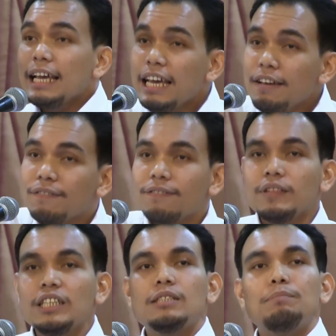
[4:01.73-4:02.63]

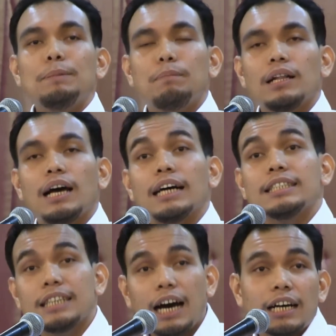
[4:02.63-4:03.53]
if these people are
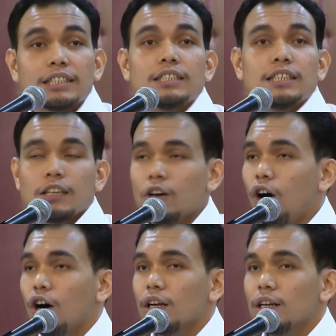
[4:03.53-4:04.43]
charged in
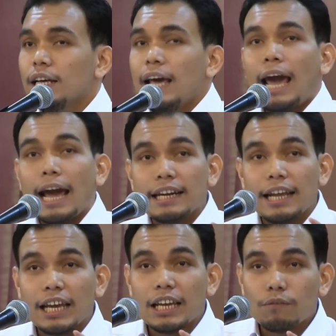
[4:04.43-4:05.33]
court and
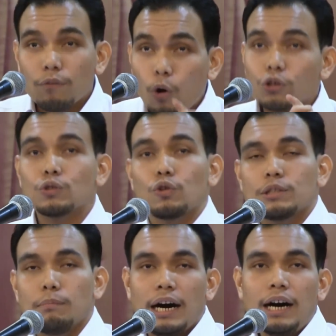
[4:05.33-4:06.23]
they invoke
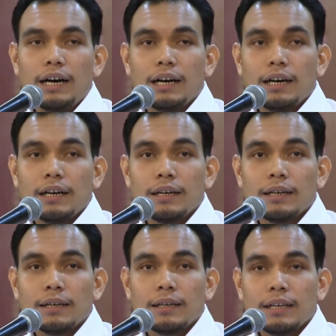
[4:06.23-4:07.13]
SOSMA,
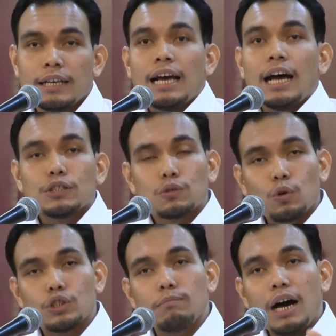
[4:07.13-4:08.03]

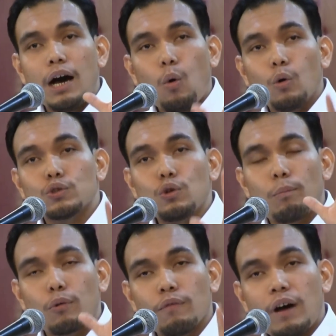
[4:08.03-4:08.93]
SOSMA also
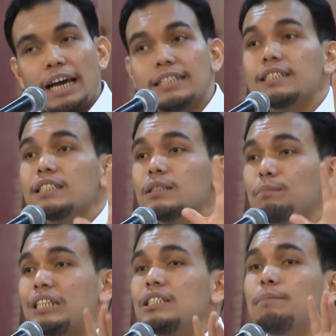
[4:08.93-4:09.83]
provides
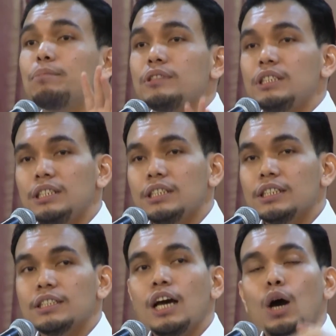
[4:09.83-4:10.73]
special
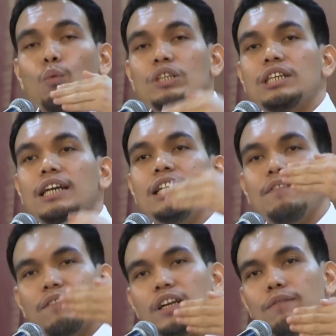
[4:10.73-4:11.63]
procedures which are
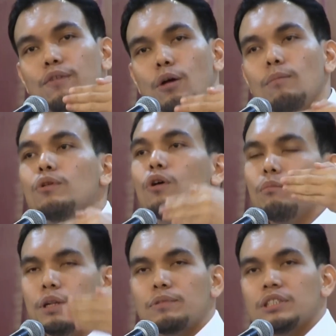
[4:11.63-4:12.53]
different from
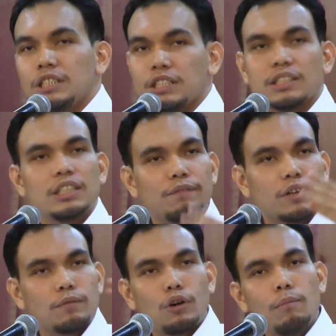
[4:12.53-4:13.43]
normal procedures,
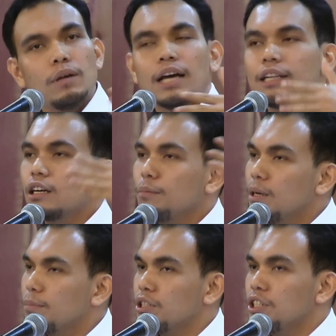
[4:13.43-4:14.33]
different from the
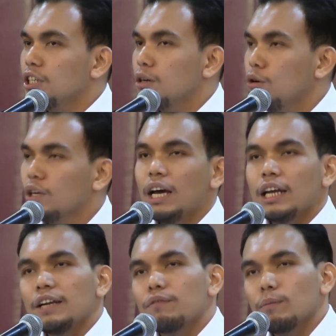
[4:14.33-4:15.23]
Criminal Procedure Code,
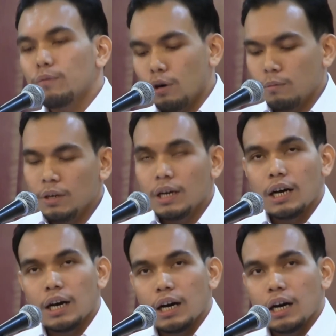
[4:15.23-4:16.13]
different from
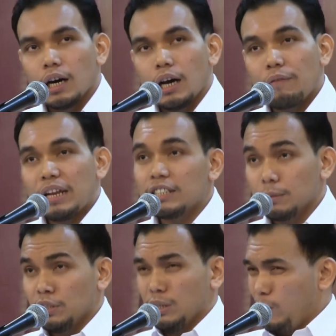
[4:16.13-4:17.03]
uh, uh, uh
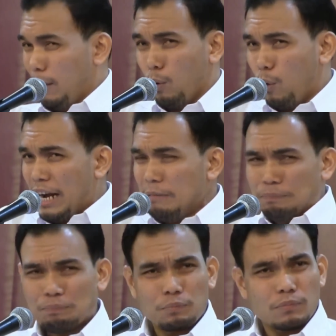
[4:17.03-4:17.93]
evidentiary procedure. Number
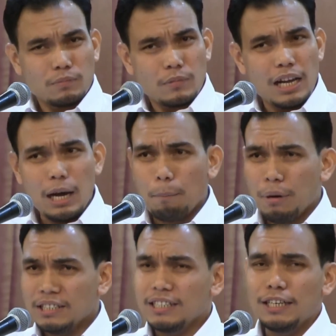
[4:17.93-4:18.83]
one, a
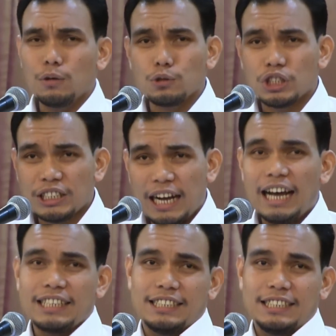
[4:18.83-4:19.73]
person who's
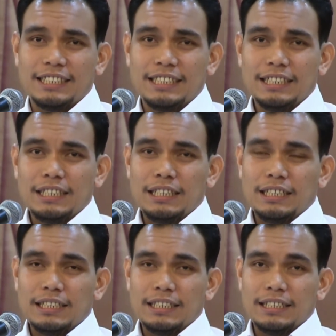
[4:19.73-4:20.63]
charged
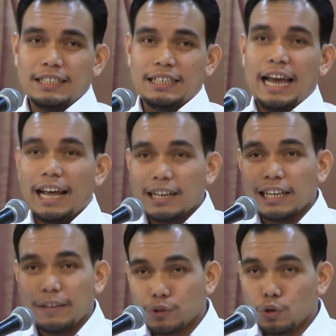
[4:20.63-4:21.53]

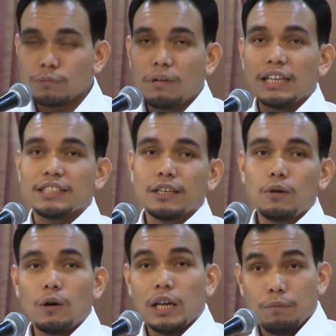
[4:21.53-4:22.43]
and if SOSMA is
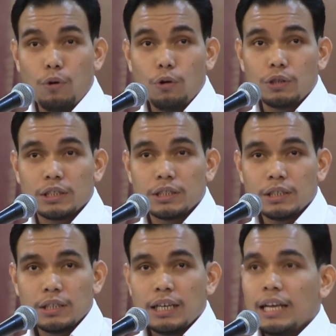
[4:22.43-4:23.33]
invo invoked,
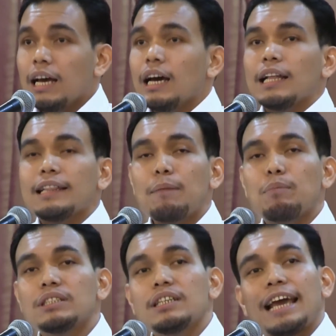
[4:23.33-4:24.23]

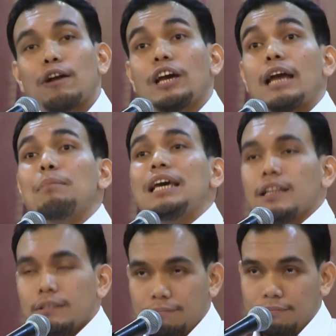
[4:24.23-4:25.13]
that person cannot get
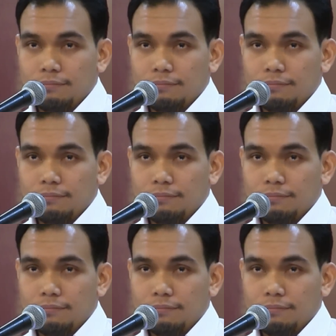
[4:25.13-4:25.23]
bail.